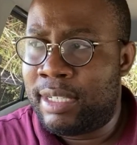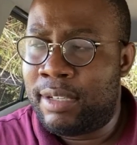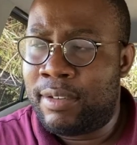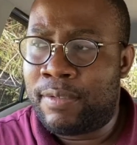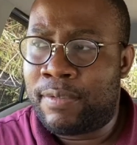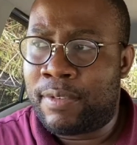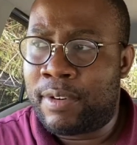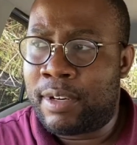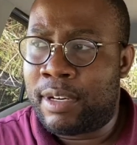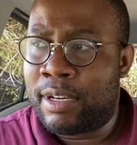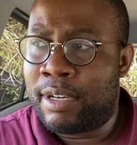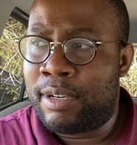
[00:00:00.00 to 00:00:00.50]

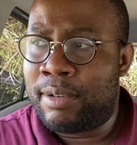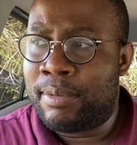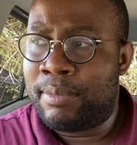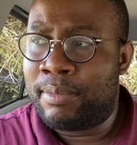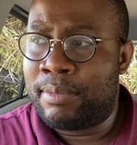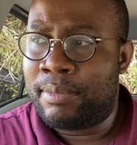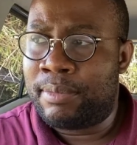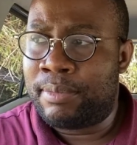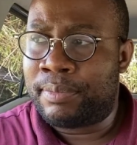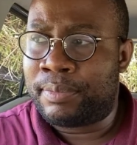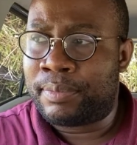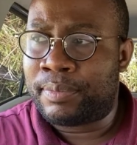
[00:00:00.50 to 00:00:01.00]

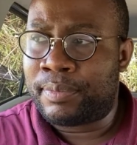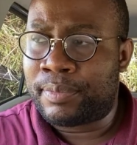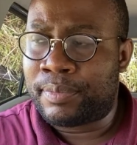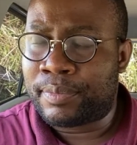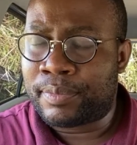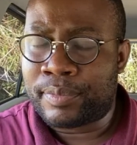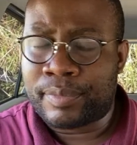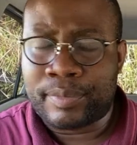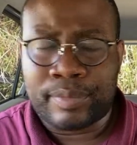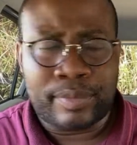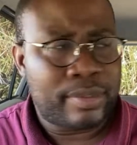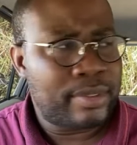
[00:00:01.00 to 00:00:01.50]
from
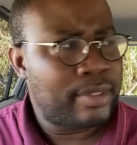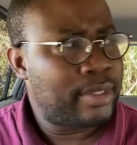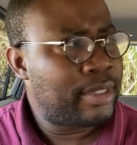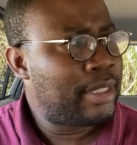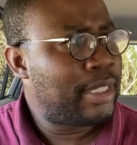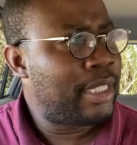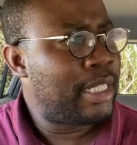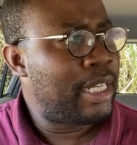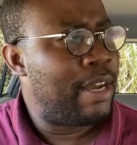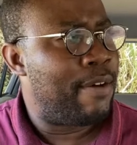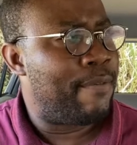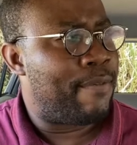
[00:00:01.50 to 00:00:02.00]

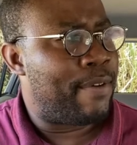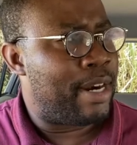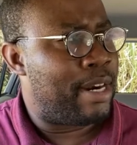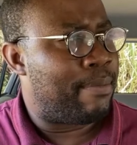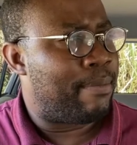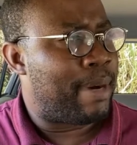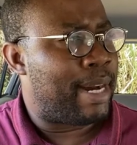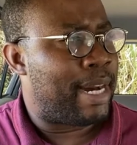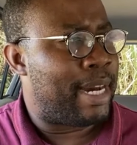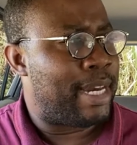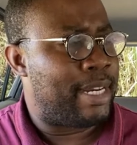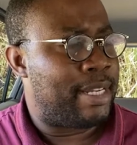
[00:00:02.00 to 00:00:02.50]
a friend of
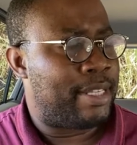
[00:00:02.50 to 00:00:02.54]
mine.